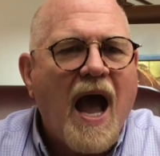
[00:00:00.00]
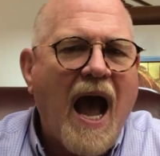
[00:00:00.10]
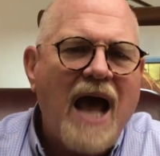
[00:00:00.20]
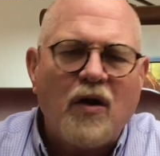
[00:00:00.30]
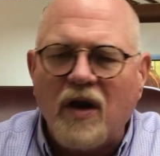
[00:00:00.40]

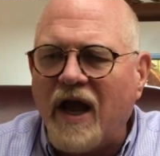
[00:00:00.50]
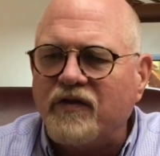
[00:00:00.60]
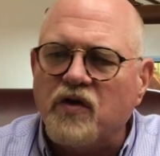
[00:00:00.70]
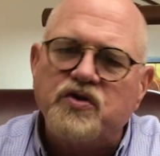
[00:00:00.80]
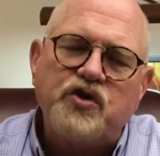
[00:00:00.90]
I don't
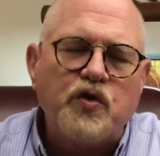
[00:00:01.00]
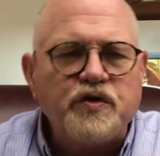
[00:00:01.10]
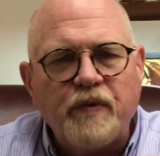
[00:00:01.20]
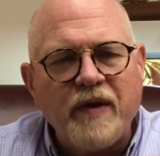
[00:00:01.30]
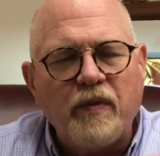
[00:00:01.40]
like those
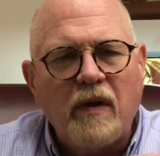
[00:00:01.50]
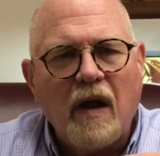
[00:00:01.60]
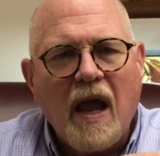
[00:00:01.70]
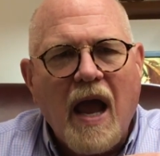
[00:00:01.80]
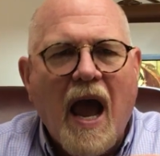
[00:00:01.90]
Jewish people.
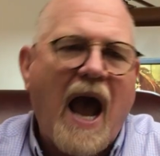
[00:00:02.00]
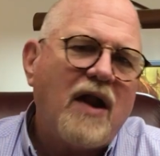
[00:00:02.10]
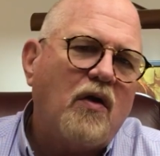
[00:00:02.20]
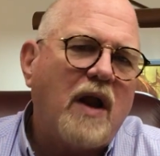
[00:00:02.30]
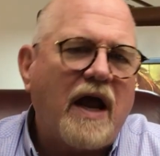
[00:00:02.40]
I
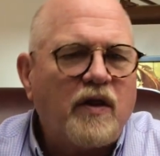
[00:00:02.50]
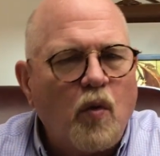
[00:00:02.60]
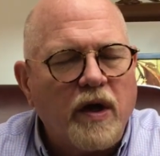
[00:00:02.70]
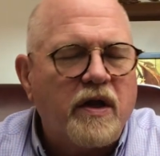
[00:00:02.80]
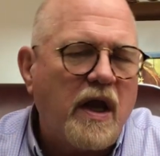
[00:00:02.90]
don't like
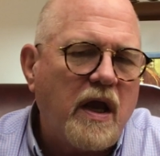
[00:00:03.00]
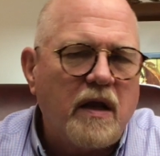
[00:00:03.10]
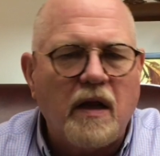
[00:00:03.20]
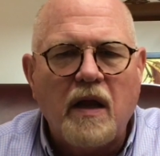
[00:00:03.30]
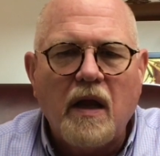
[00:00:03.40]
what
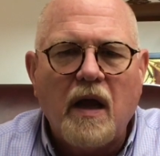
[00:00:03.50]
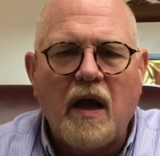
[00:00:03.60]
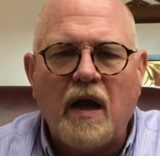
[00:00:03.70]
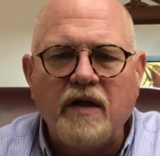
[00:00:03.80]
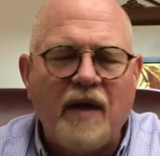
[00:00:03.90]
King
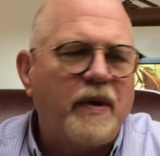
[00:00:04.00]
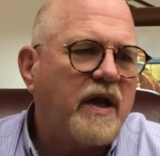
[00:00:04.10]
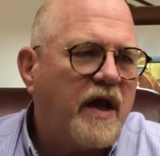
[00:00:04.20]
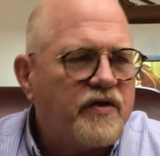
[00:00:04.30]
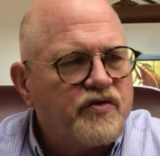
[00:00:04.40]

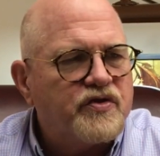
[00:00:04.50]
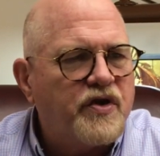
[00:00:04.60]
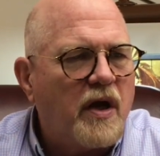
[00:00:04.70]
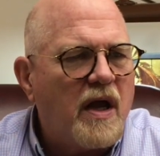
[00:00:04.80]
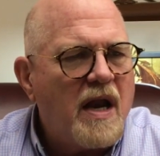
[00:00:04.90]
Nebuchadnezzar has
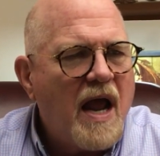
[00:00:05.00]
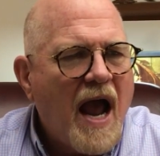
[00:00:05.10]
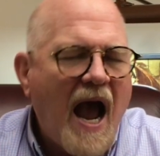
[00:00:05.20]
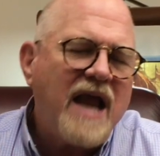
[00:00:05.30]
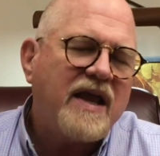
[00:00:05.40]
done.
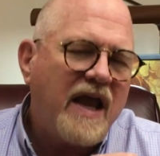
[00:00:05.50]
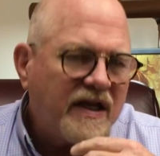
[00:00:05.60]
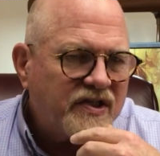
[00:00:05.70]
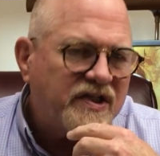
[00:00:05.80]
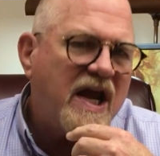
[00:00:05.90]
I
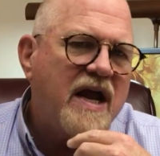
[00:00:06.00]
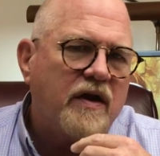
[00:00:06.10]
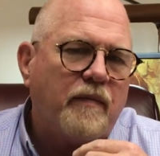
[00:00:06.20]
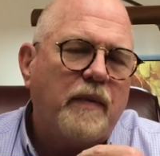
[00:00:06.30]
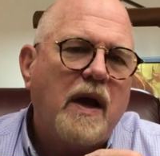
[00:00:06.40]
can't
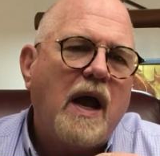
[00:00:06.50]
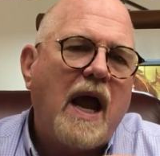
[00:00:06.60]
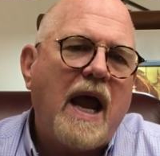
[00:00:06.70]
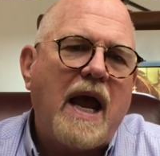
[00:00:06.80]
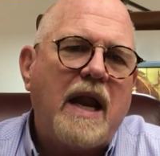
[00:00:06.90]
stand them.
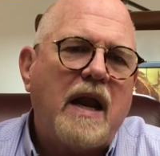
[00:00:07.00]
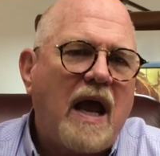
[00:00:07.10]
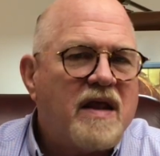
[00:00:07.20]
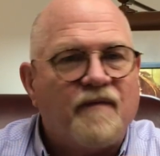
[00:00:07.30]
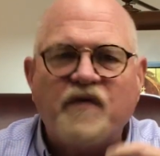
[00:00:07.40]
And
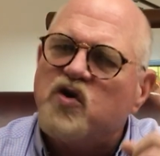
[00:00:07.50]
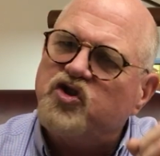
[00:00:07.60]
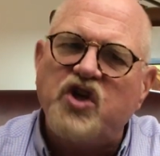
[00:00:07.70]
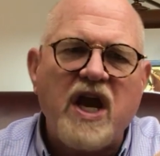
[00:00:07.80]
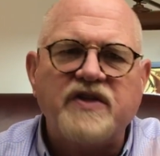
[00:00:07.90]

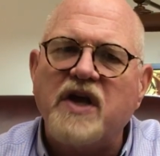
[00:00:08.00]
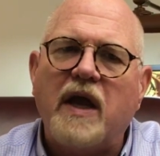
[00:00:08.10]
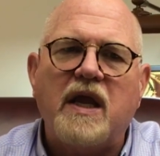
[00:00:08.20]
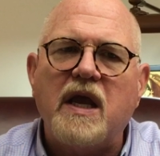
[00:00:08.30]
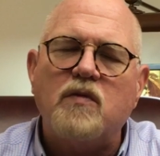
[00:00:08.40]
first chance
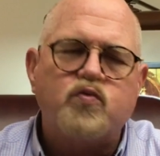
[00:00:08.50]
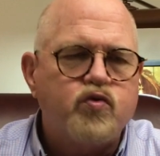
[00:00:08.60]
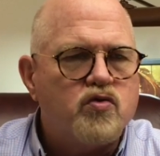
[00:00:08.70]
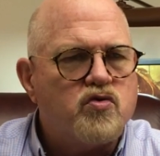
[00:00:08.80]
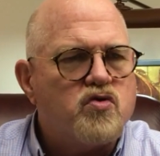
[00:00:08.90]
I get,
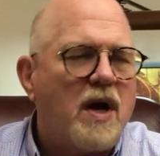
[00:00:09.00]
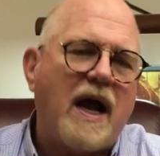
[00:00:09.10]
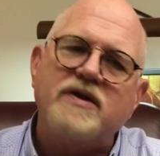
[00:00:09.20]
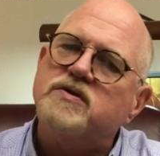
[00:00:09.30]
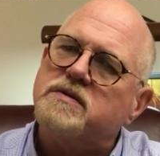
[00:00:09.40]

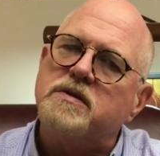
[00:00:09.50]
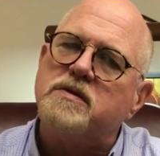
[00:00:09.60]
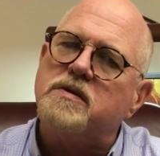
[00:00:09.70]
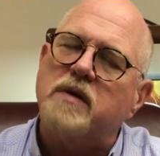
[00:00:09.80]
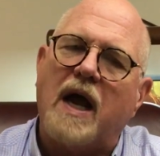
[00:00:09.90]
I'm
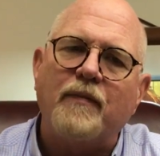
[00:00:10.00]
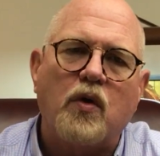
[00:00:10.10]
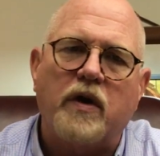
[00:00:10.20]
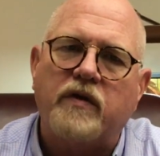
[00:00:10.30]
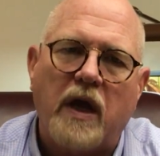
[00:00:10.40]

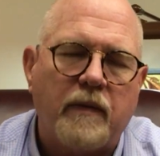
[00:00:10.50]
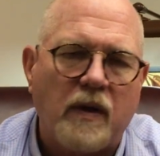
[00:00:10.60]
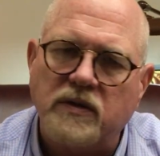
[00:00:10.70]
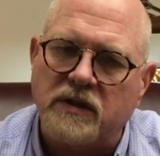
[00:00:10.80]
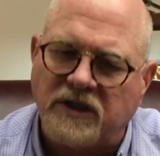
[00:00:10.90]
going
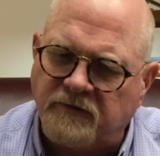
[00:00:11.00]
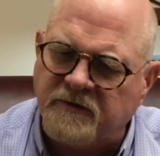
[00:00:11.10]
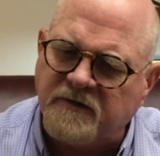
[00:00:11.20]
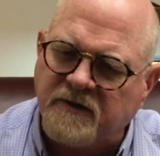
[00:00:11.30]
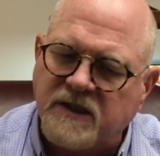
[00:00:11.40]

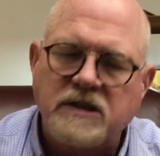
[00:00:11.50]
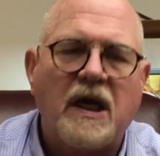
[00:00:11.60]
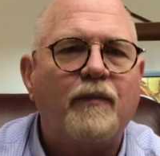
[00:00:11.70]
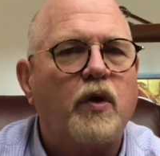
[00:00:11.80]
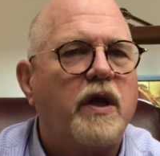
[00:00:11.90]

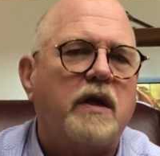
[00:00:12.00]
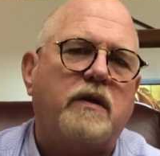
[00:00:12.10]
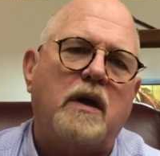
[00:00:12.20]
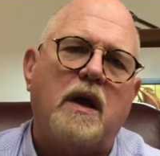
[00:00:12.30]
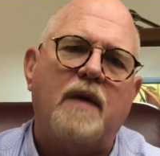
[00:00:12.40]
to
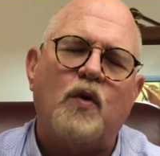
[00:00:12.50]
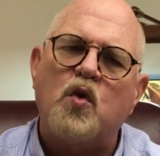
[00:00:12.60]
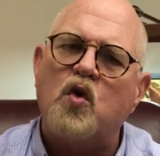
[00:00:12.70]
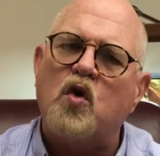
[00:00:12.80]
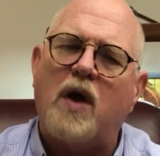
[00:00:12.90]
get
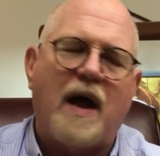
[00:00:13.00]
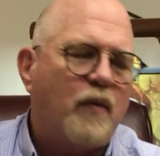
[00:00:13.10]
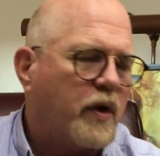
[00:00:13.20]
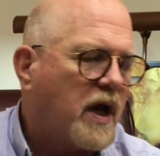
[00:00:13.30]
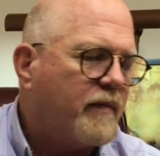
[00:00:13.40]

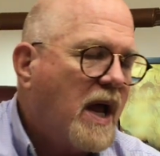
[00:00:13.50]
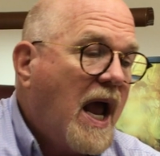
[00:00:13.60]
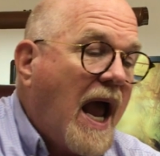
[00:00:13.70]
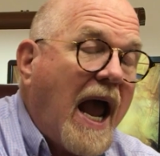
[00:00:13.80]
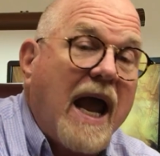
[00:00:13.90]
them.
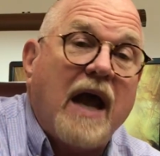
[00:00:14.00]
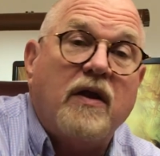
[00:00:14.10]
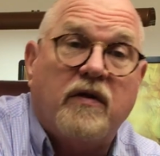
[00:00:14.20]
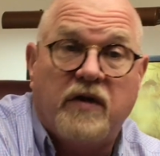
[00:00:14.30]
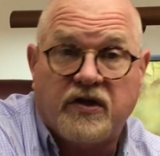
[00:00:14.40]

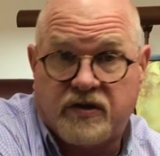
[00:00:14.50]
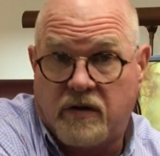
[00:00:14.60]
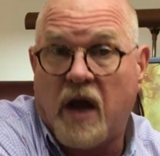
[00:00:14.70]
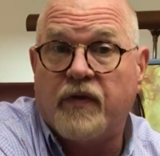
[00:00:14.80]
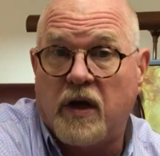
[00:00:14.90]

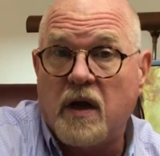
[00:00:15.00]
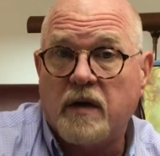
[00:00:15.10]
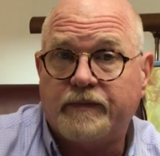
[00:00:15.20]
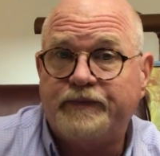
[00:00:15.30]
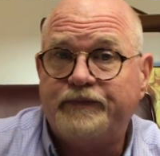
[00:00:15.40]
And they did.